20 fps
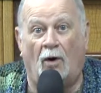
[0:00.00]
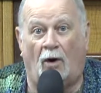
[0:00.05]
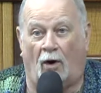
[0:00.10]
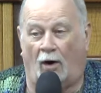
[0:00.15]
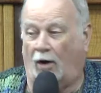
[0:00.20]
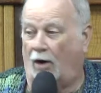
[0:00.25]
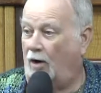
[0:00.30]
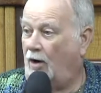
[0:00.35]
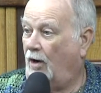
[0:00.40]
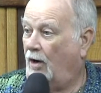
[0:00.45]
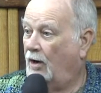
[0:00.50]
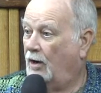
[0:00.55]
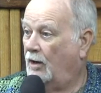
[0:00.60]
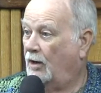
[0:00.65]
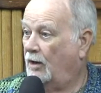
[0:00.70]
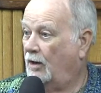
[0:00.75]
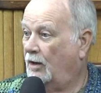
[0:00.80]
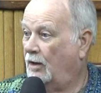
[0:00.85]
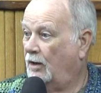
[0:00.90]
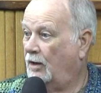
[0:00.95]

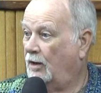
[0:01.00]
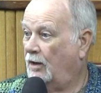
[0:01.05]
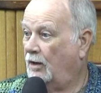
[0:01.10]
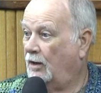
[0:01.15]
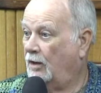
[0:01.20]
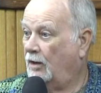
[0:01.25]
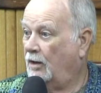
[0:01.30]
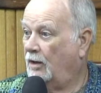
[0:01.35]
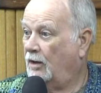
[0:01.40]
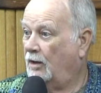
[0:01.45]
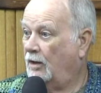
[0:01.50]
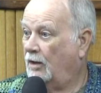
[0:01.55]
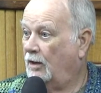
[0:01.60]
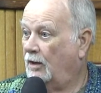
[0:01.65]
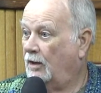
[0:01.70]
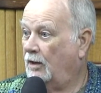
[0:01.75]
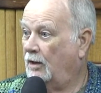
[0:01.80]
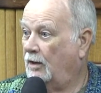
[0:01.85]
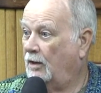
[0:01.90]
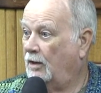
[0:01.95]
through the
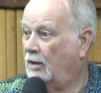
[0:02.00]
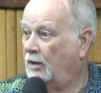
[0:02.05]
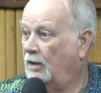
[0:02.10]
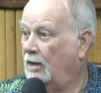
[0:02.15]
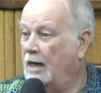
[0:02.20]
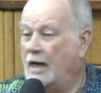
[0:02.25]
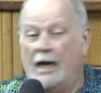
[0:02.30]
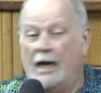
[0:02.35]
door.